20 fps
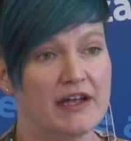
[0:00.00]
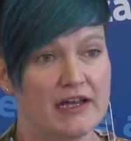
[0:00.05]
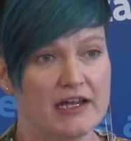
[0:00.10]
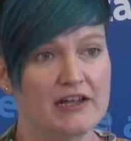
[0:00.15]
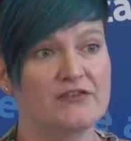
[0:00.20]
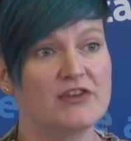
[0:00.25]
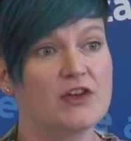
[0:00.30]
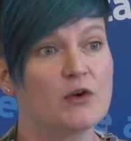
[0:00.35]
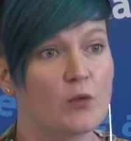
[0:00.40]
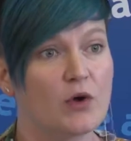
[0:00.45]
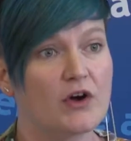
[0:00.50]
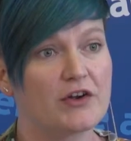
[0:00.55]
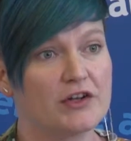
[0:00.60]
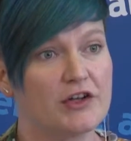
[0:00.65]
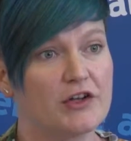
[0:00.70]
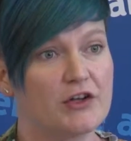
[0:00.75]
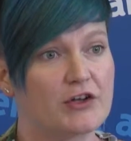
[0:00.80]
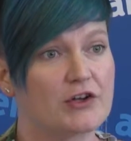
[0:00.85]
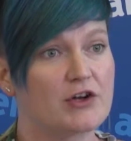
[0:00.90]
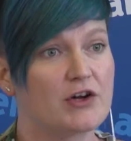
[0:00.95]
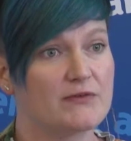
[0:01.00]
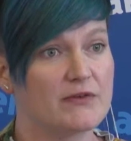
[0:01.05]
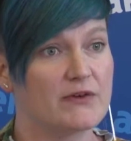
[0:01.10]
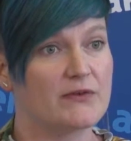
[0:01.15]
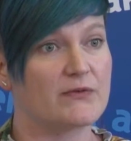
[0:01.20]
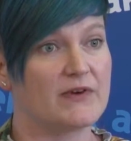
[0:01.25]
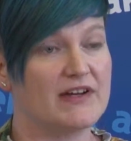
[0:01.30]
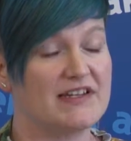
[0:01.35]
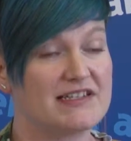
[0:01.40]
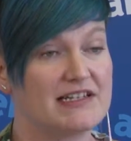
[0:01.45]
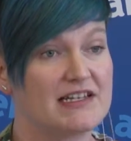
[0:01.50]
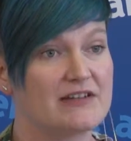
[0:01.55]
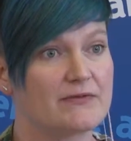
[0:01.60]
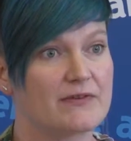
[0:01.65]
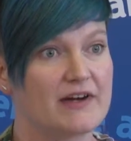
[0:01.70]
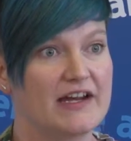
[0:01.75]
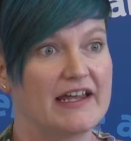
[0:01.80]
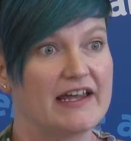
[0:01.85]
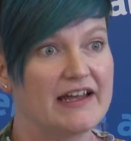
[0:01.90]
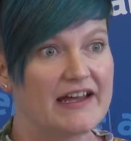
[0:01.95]
if you want, you can offer free
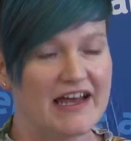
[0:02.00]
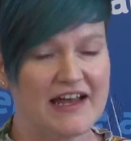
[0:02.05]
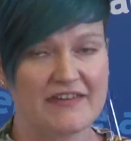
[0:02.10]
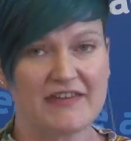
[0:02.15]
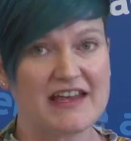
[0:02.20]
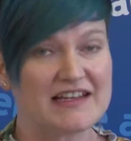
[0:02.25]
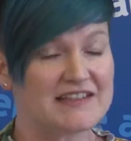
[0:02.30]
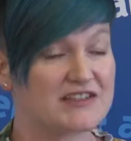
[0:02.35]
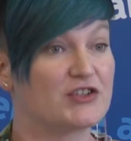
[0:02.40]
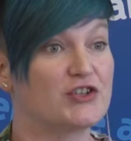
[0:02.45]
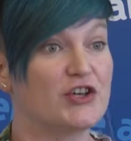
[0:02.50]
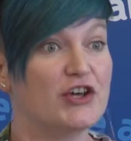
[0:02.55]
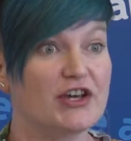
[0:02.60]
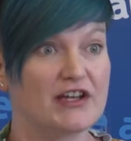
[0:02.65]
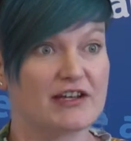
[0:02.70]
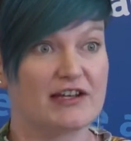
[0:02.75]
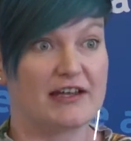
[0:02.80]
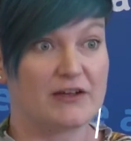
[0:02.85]
delivery, and that's good.